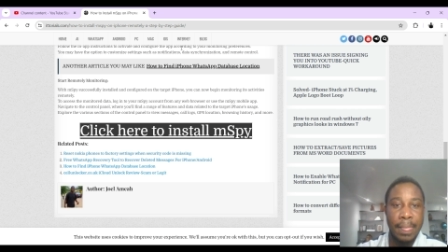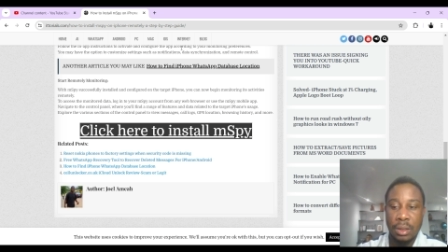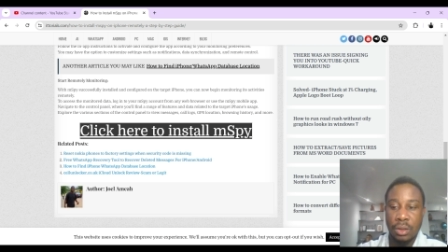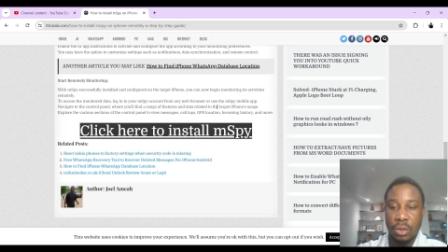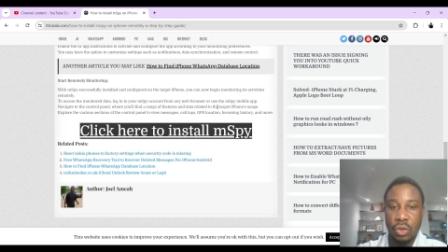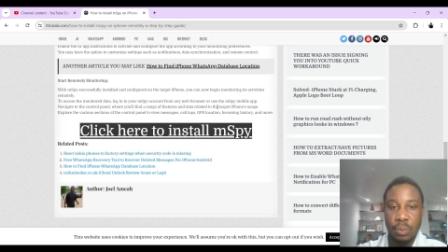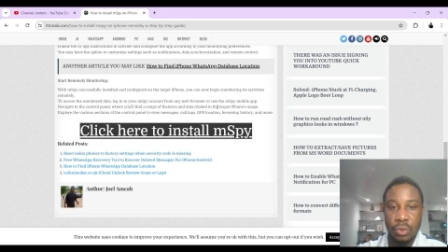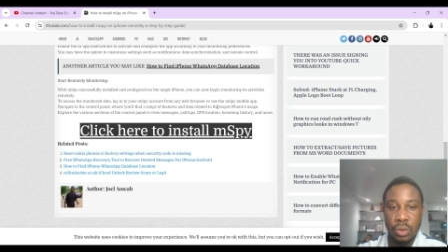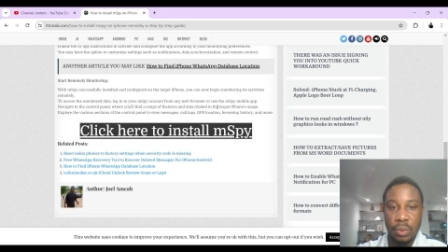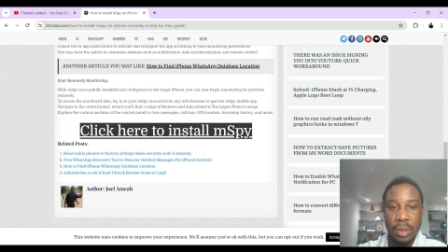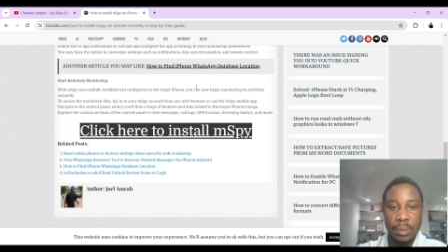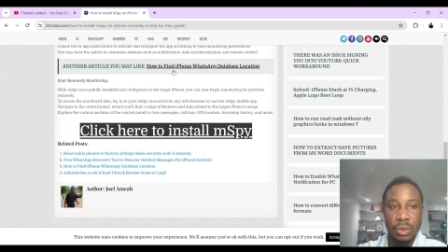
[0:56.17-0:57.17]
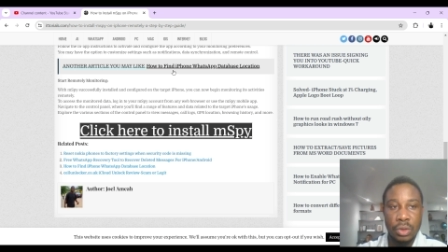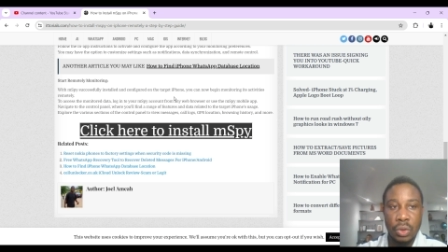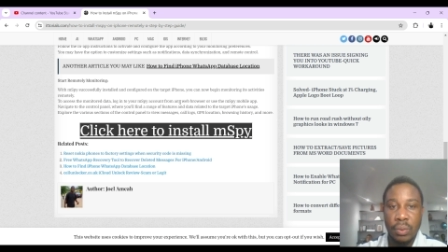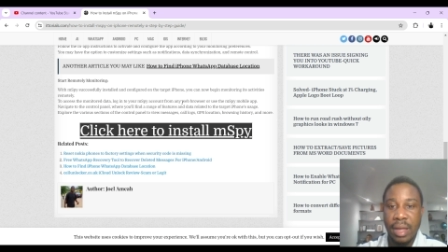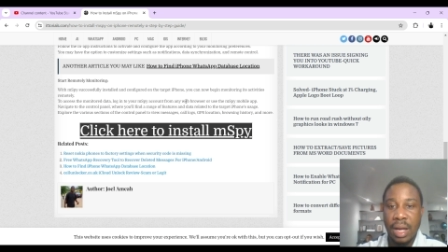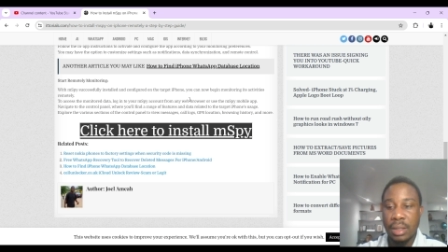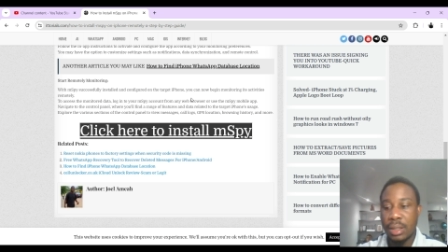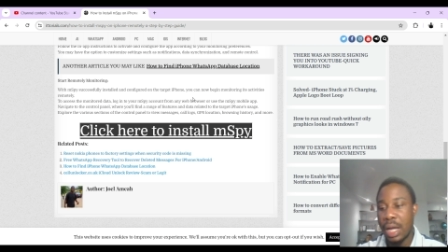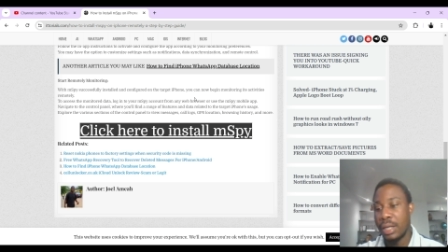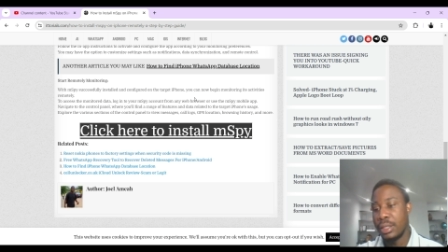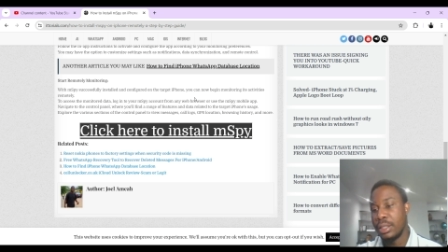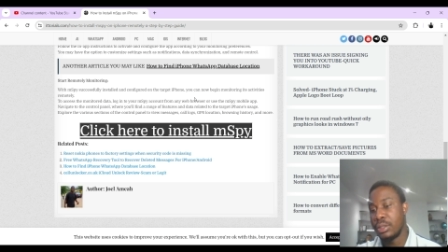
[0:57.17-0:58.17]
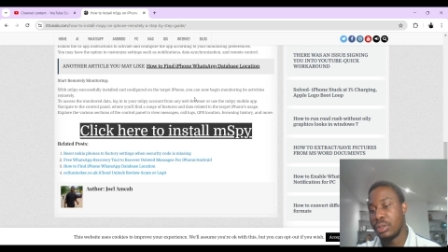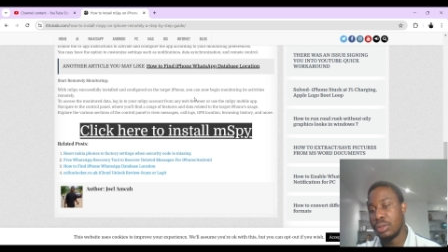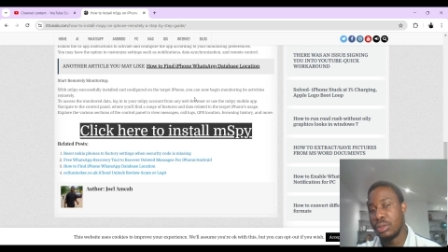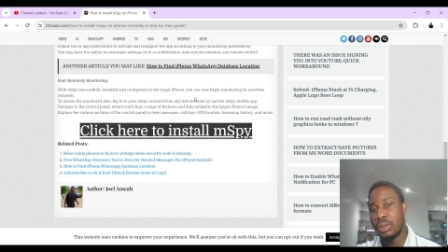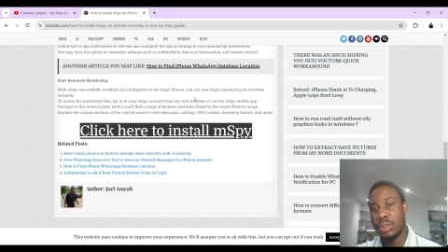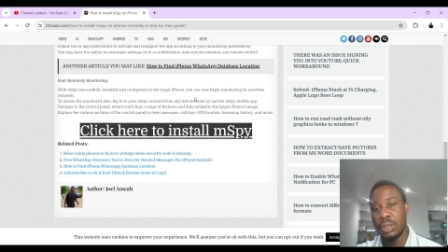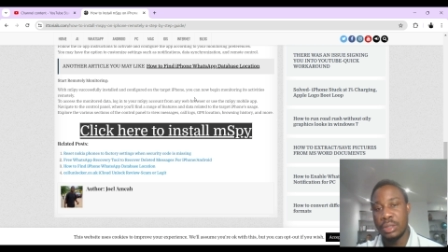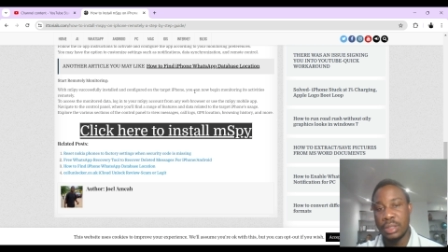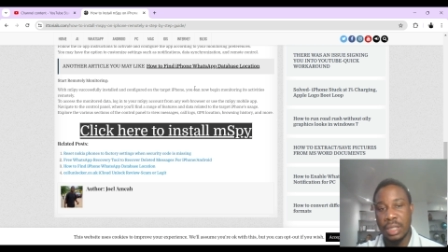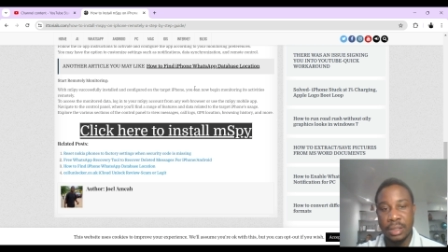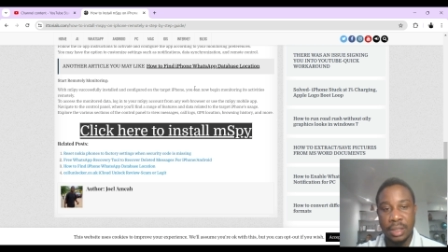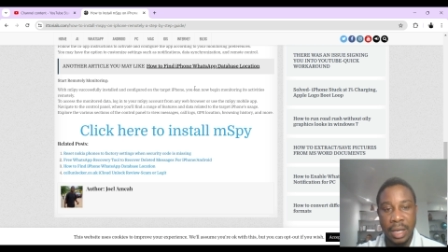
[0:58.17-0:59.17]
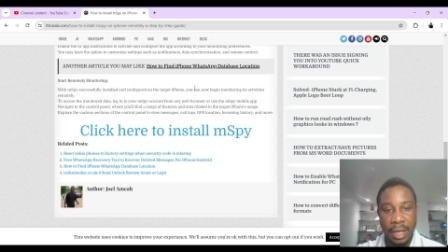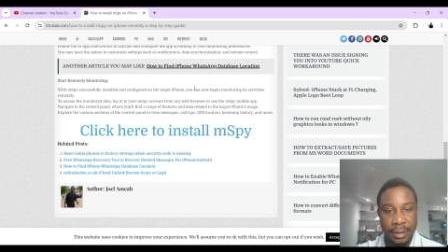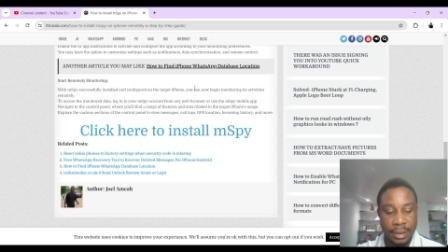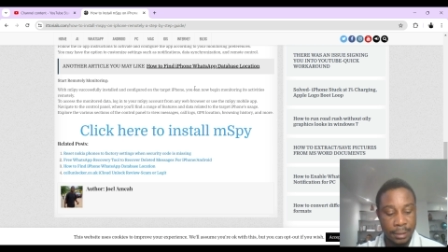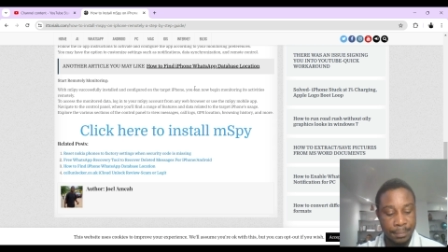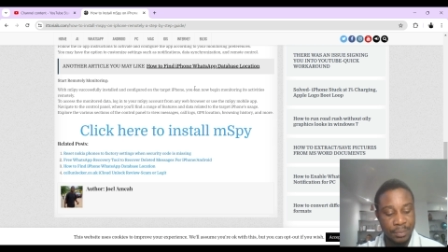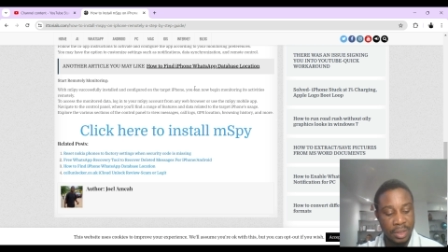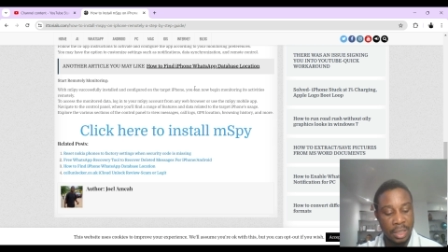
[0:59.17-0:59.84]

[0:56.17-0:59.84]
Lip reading: And so to be able to do that, I need to just hit